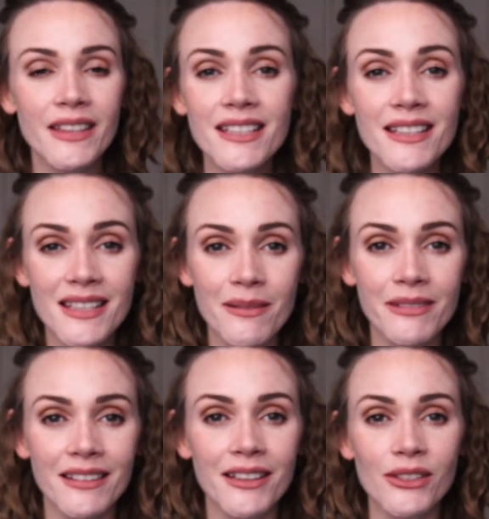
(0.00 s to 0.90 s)
This is
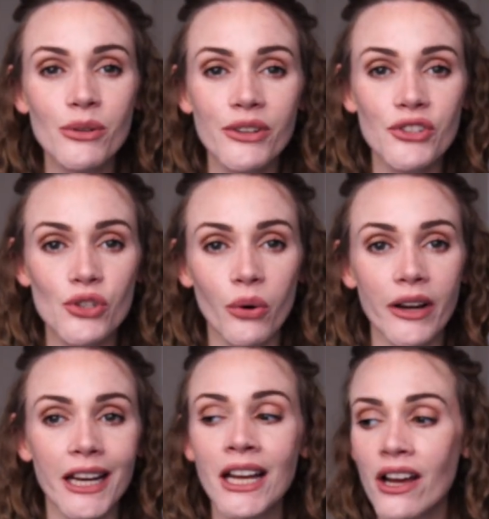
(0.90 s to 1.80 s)
something that you
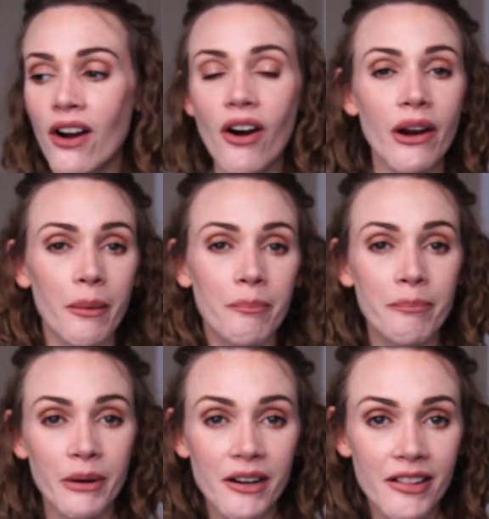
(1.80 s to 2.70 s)
enjoy on a
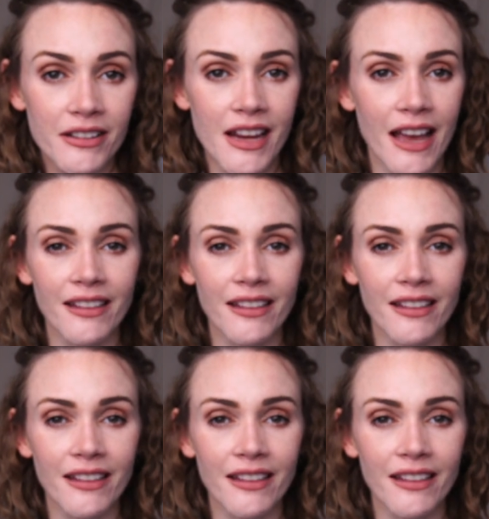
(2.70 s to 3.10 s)
birthday.